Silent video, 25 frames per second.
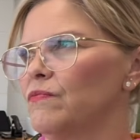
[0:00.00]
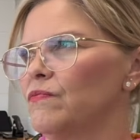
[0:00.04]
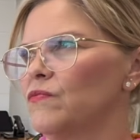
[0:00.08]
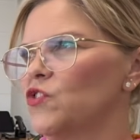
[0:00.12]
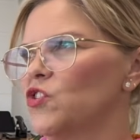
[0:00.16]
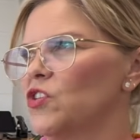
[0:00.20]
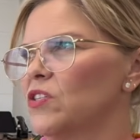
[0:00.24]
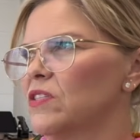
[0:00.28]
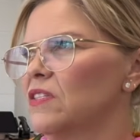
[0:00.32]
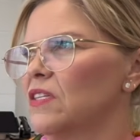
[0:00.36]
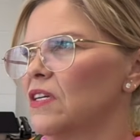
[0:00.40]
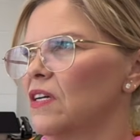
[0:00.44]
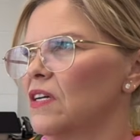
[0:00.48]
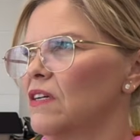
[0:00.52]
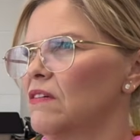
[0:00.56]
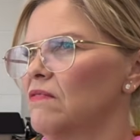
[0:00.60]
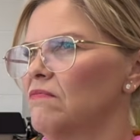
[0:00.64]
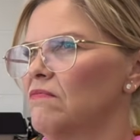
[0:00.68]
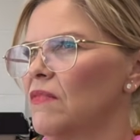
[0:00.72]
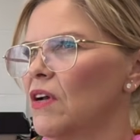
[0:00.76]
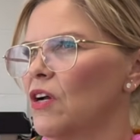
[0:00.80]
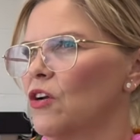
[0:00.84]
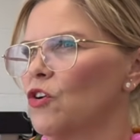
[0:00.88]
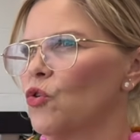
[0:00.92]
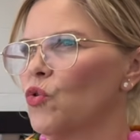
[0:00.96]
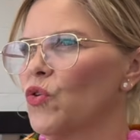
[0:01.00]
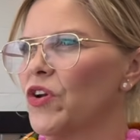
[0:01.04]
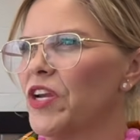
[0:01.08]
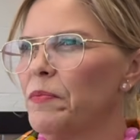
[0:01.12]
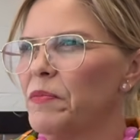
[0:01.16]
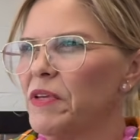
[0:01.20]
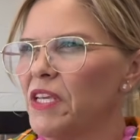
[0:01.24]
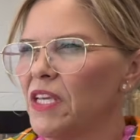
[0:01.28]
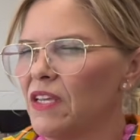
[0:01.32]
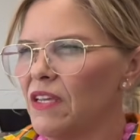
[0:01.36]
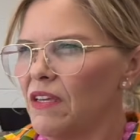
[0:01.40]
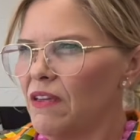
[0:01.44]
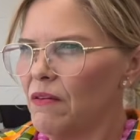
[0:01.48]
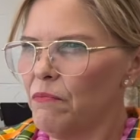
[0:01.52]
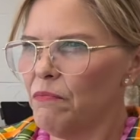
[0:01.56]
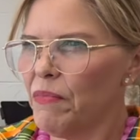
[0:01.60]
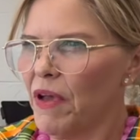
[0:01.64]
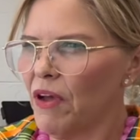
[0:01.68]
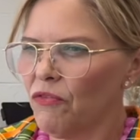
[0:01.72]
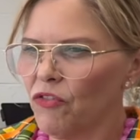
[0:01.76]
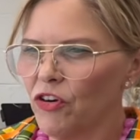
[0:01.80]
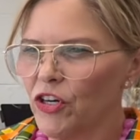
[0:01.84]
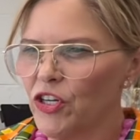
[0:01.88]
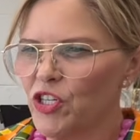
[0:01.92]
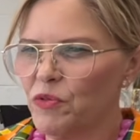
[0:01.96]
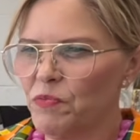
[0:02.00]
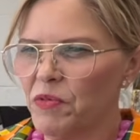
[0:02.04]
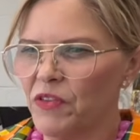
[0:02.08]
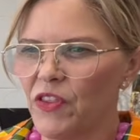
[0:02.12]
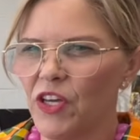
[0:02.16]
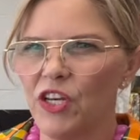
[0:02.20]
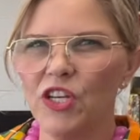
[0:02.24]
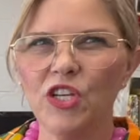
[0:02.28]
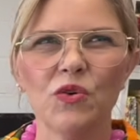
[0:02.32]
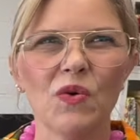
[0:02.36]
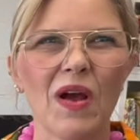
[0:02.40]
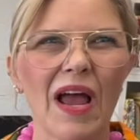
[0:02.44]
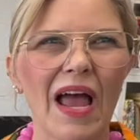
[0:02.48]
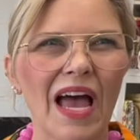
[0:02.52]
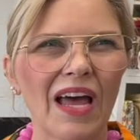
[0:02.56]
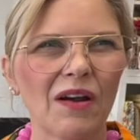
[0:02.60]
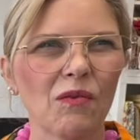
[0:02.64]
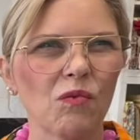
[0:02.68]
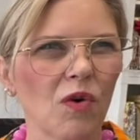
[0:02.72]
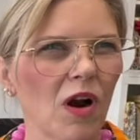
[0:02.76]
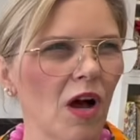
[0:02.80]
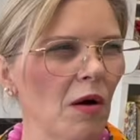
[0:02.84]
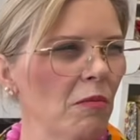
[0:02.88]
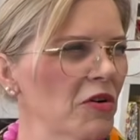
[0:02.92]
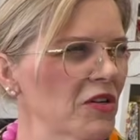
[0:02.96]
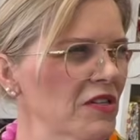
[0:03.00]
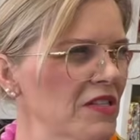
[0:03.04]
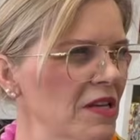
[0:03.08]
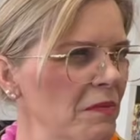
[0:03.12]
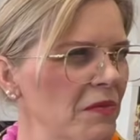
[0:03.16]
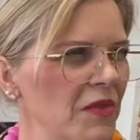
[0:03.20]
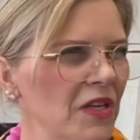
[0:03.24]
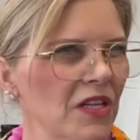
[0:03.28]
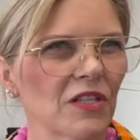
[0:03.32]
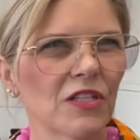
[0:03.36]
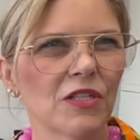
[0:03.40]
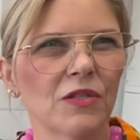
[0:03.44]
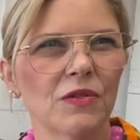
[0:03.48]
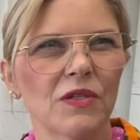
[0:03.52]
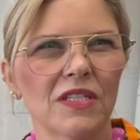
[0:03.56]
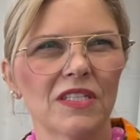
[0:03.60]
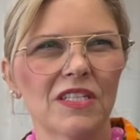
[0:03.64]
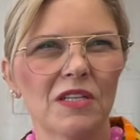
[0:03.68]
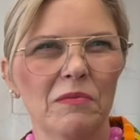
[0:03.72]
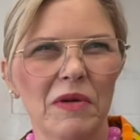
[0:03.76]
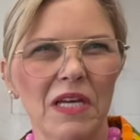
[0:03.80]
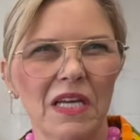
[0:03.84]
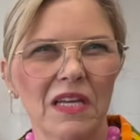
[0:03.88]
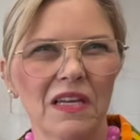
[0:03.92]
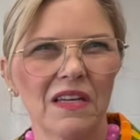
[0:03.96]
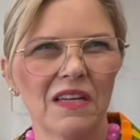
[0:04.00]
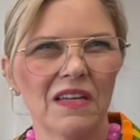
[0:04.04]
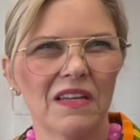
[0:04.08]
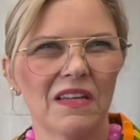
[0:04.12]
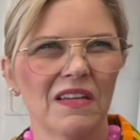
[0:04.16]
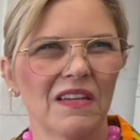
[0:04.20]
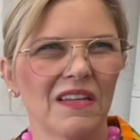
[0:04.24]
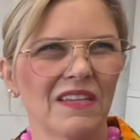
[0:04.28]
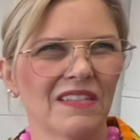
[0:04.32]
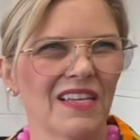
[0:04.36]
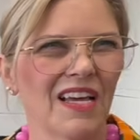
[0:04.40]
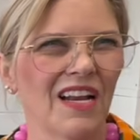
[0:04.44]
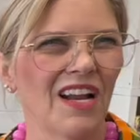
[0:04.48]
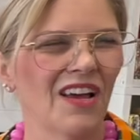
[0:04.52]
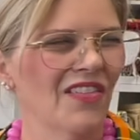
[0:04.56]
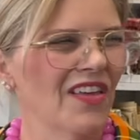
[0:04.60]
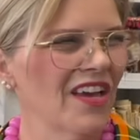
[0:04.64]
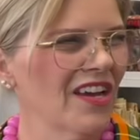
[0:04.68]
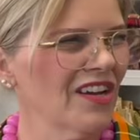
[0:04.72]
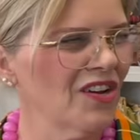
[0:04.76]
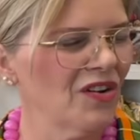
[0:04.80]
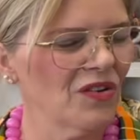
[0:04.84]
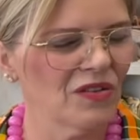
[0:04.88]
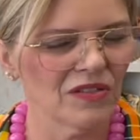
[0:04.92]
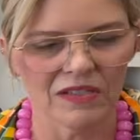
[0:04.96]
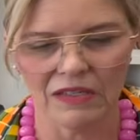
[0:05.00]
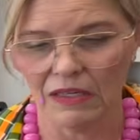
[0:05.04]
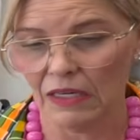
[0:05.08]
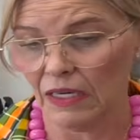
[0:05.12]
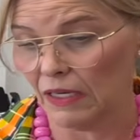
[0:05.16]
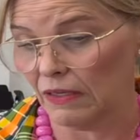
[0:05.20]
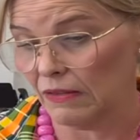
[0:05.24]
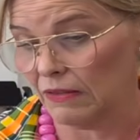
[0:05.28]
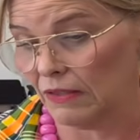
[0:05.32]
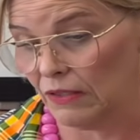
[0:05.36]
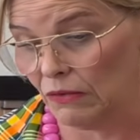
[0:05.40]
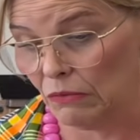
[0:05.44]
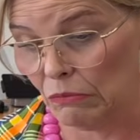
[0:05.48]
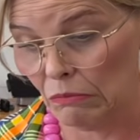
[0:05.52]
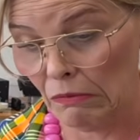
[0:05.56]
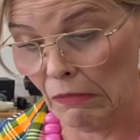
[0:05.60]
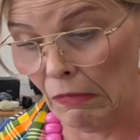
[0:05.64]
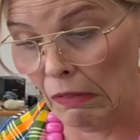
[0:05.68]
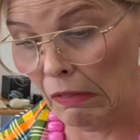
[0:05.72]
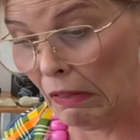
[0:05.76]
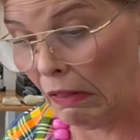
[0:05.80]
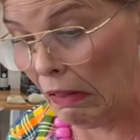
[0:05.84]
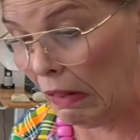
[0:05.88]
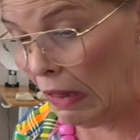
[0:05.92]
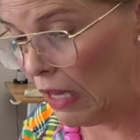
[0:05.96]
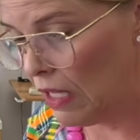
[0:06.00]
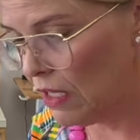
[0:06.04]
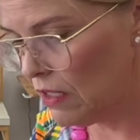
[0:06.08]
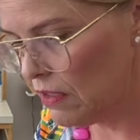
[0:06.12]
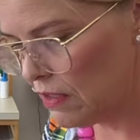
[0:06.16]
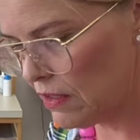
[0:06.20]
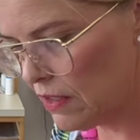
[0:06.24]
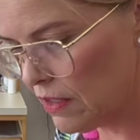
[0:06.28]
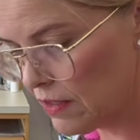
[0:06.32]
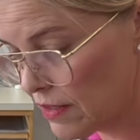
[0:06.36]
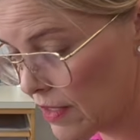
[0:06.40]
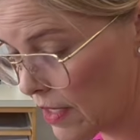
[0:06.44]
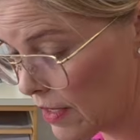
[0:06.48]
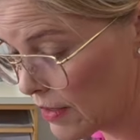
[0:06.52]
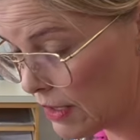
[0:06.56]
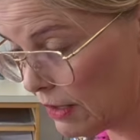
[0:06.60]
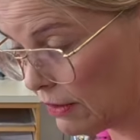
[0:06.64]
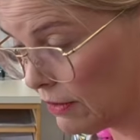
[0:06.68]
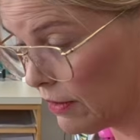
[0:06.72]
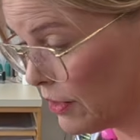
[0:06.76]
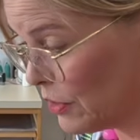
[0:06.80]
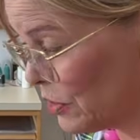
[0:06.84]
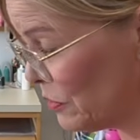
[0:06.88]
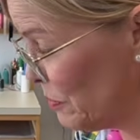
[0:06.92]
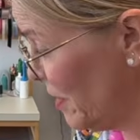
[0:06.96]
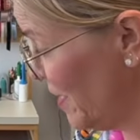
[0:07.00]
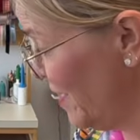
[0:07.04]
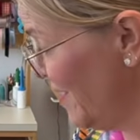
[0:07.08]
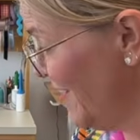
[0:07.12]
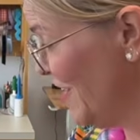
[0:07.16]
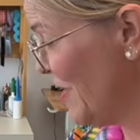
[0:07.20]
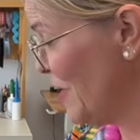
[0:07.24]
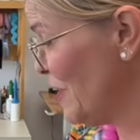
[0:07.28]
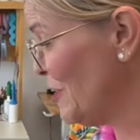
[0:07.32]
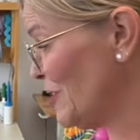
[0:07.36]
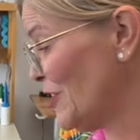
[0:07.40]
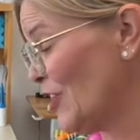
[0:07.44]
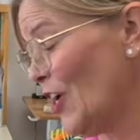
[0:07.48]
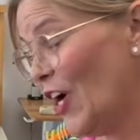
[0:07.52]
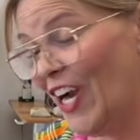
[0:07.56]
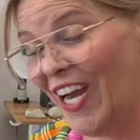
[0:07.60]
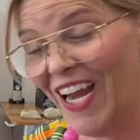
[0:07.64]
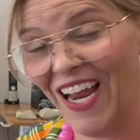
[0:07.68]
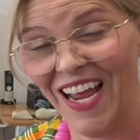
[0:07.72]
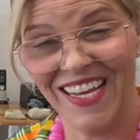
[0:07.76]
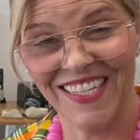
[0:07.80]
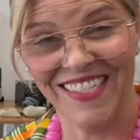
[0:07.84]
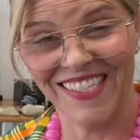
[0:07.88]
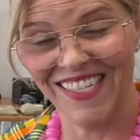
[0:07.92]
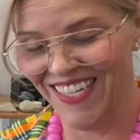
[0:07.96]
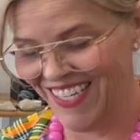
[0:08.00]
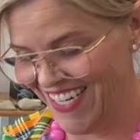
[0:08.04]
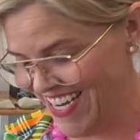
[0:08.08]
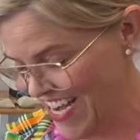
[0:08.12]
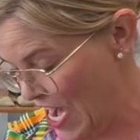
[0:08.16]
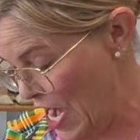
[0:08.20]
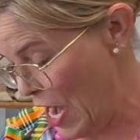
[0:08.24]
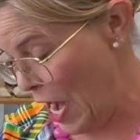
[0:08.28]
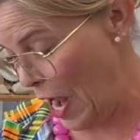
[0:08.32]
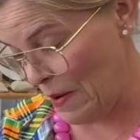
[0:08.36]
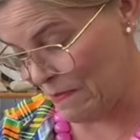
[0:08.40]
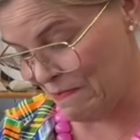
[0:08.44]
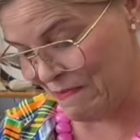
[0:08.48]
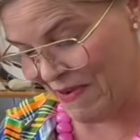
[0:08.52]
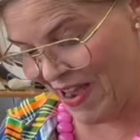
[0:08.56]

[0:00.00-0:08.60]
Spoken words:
just a creamy beverage, but then you add rum or something to it to make it. Is that how that goes? I don't know. Ugh, does not sound good to me. Sorry, guys, not